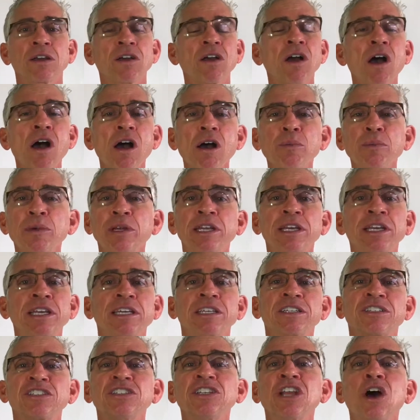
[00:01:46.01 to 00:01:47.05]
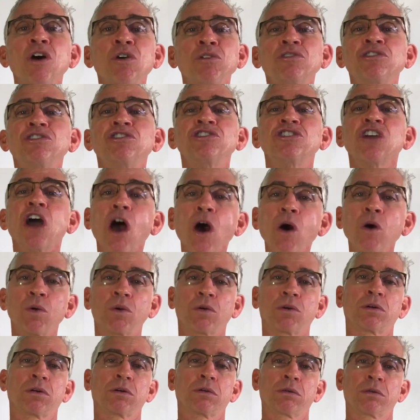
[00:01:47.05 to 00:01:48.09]
Comedy is no
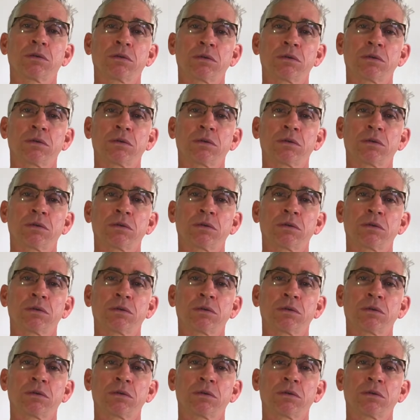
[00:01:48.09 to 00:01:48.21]
joke.